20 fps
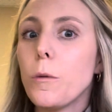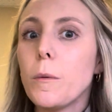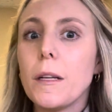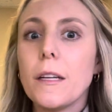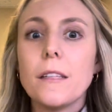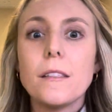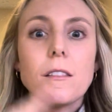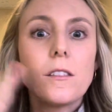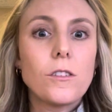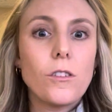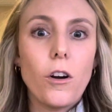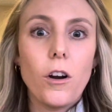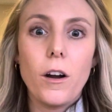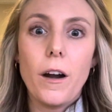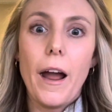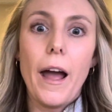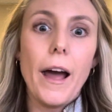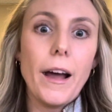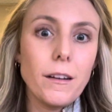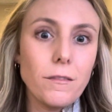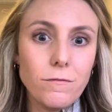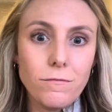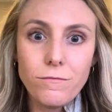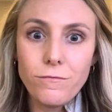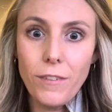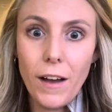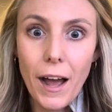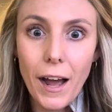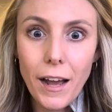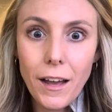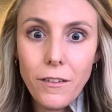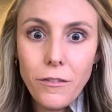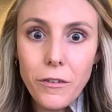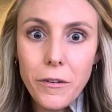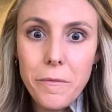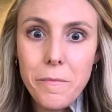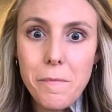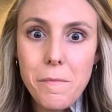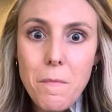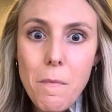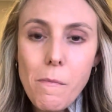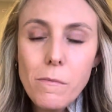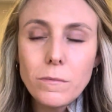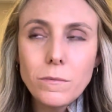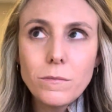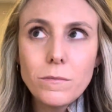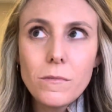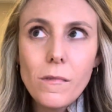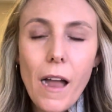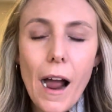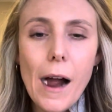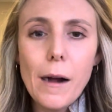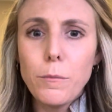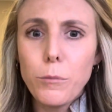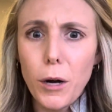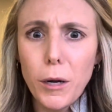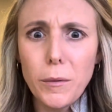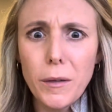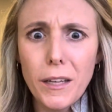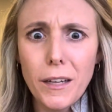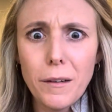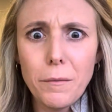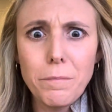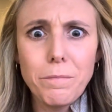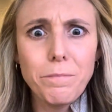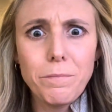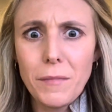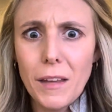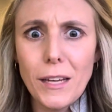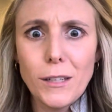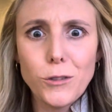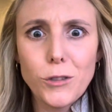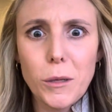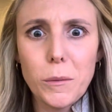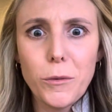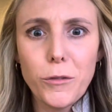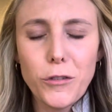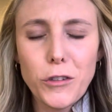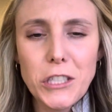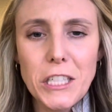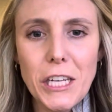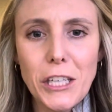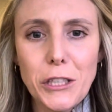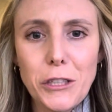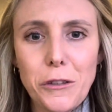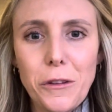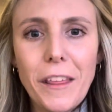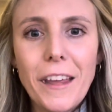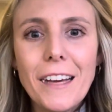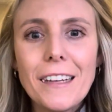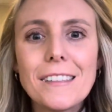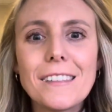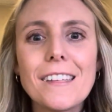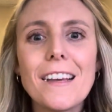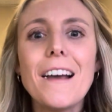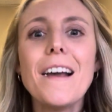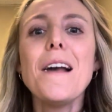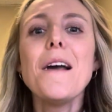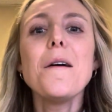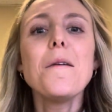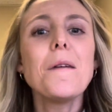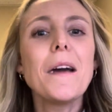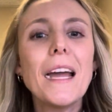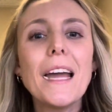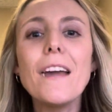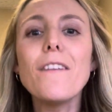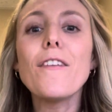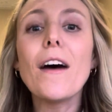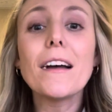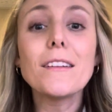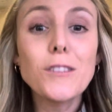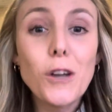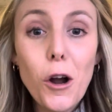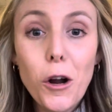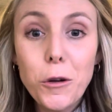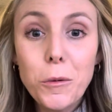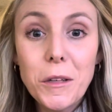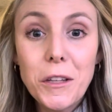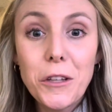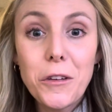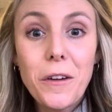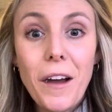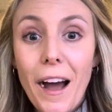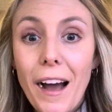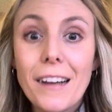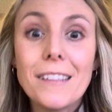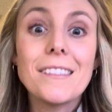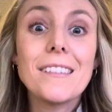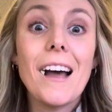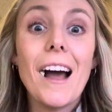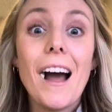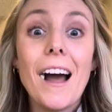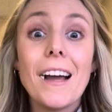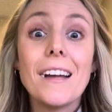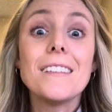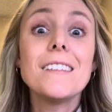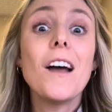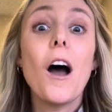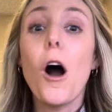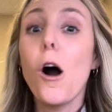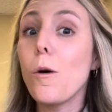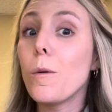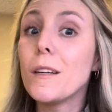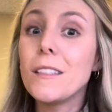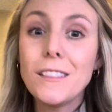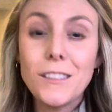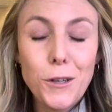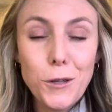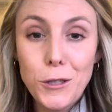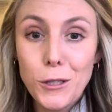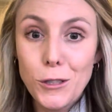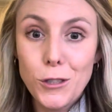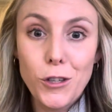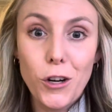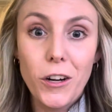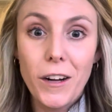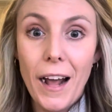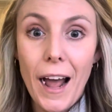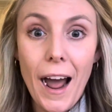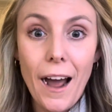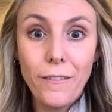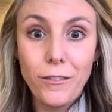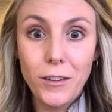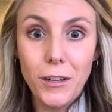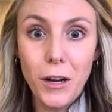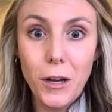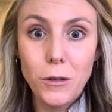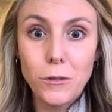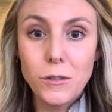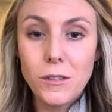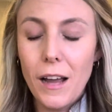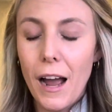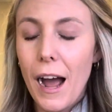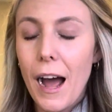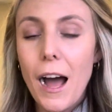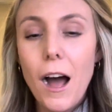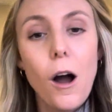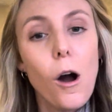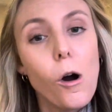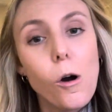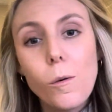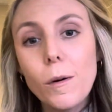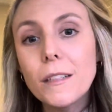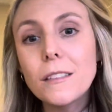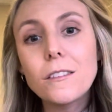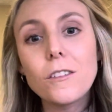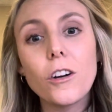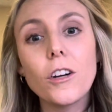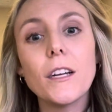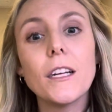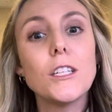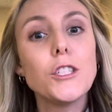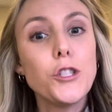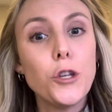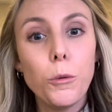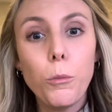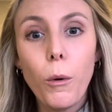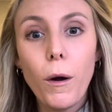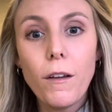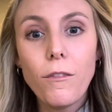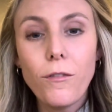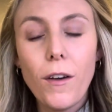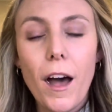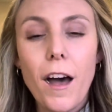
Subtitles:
me to start at 5, I'm probably going to get in trouble for telling you this. If I talk with you guys, I always tell you to start at half the dose. I always started at 2.5